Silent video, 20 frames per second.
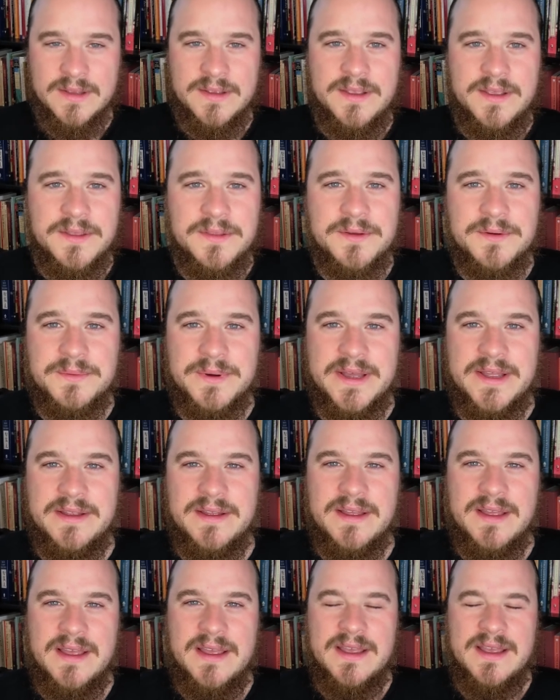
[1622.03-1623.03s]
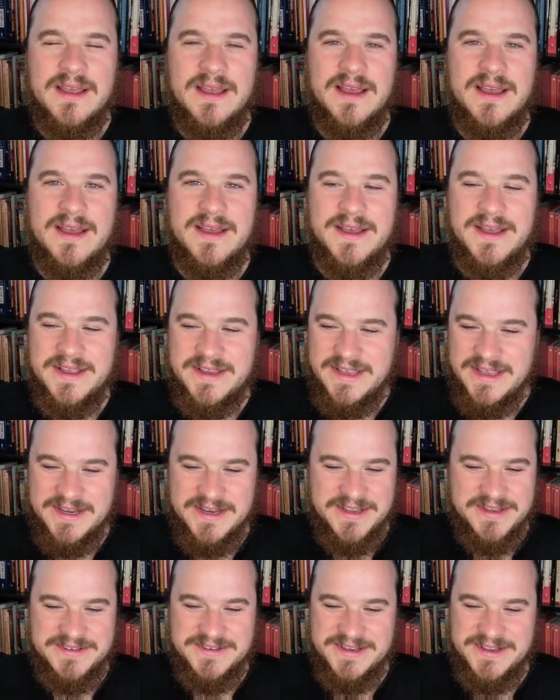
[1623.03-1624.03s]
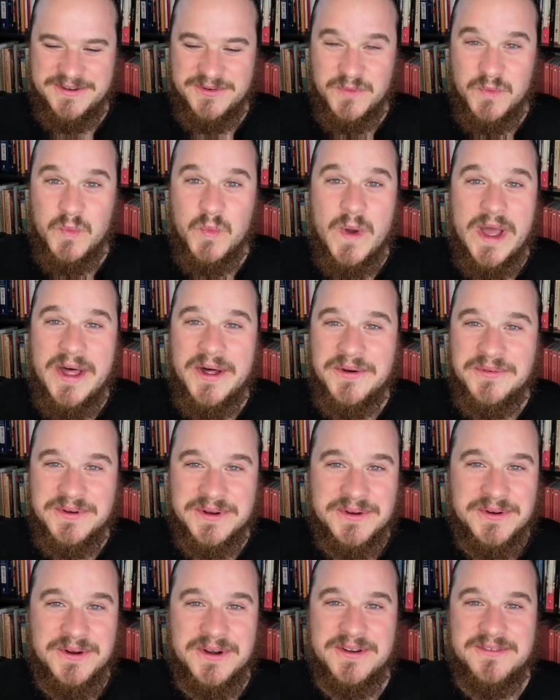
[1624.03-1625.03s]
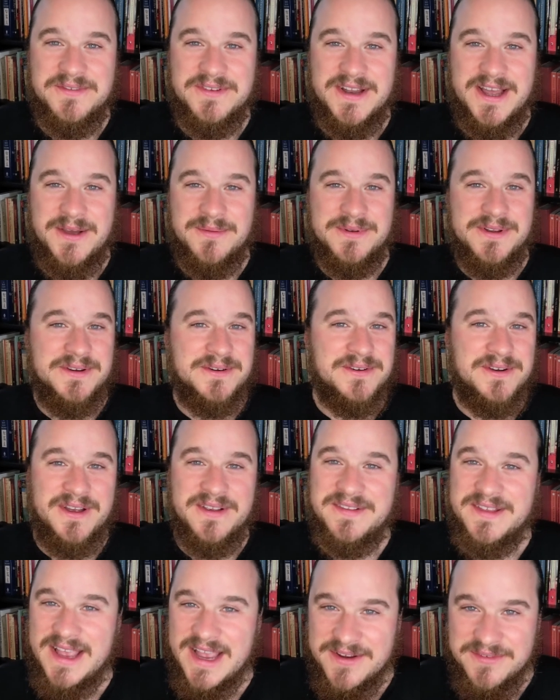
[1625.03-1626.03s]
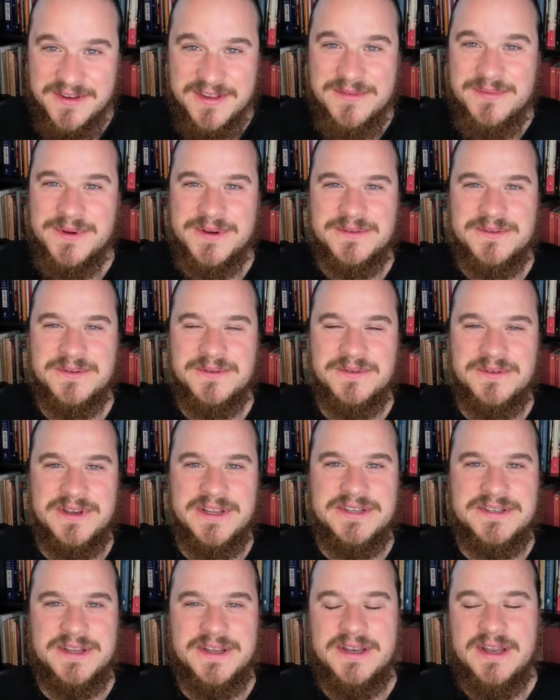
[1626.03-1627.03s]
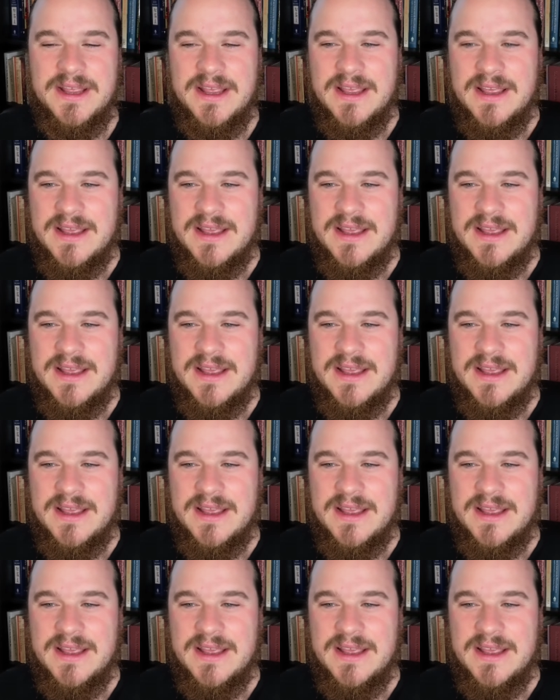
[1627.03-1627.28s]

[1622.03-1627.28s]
Either way, again, a well-recorded phenomenon across every spiritual tradition.